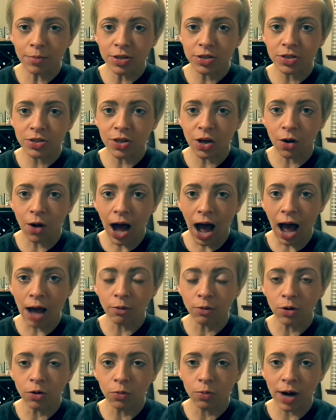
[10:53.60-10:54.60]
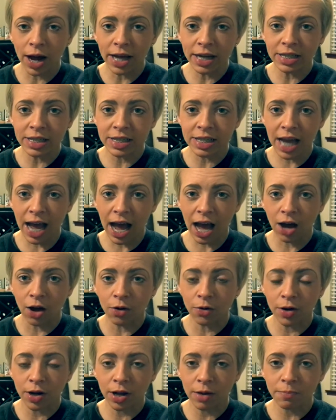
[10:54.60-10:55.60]
So I will write
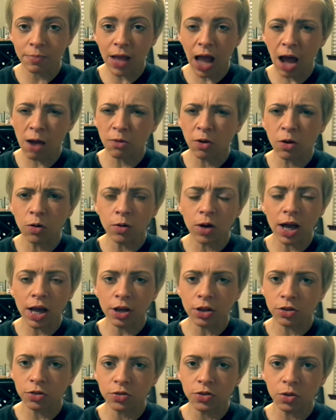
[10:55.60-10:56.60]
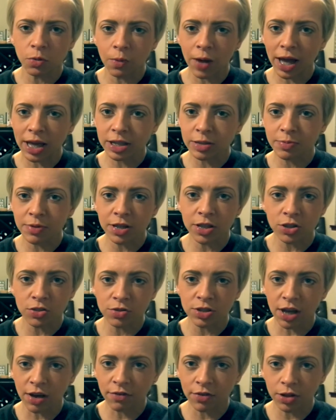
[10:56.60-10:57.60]
down, I won't include the weights because
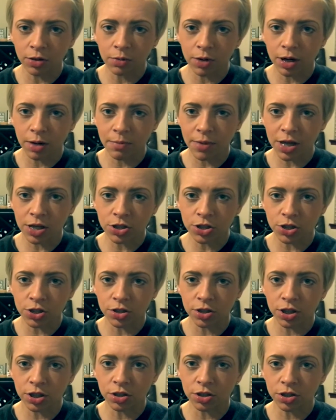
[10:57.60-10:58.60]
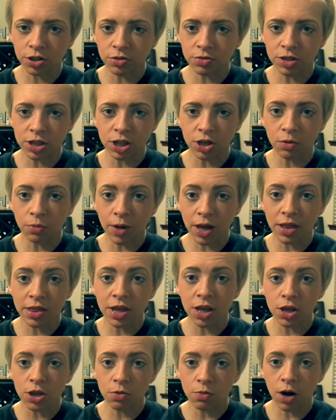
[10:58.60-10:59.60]
you definitely want to make sure that you're using a weight
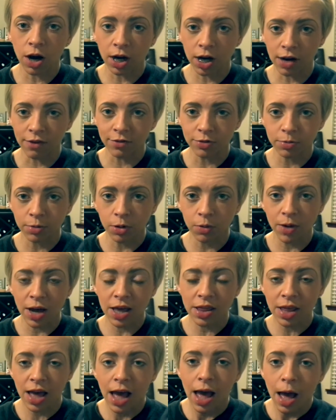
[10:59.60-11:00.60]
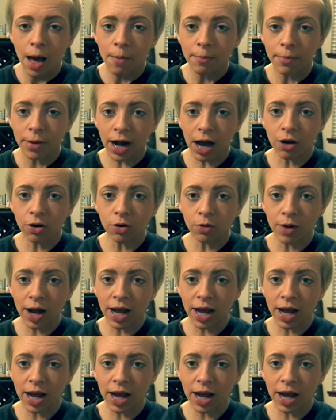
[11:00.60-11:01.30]
that you are comfortable with, but I will